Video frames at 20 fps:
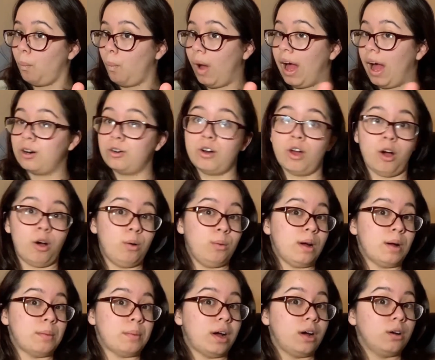I don't know
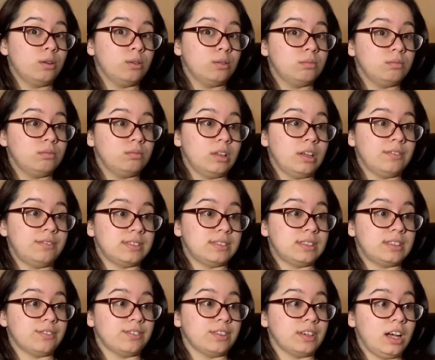about if it's
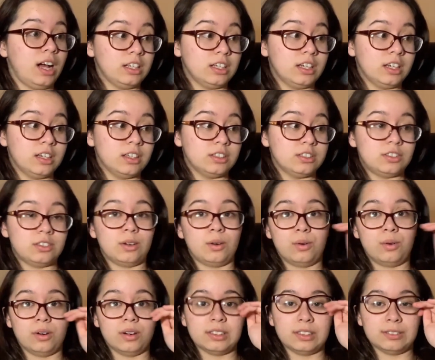different colors
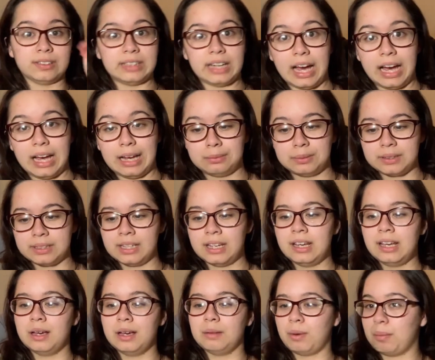or different types,
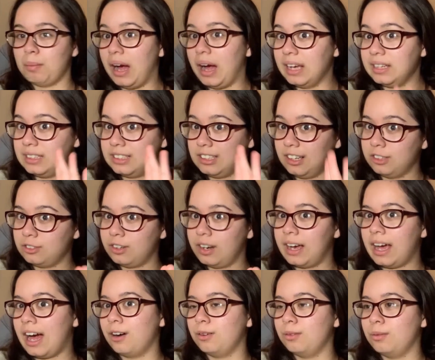but mine did not dry
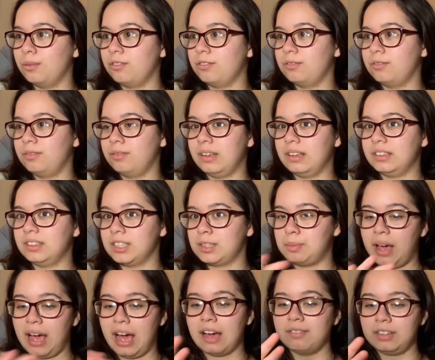out
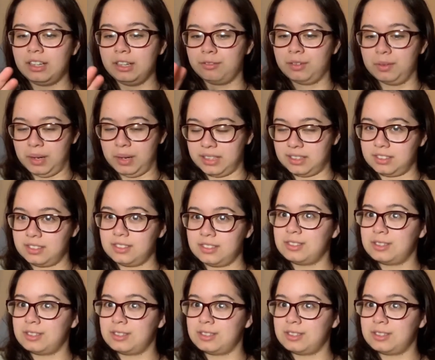despite having it for months.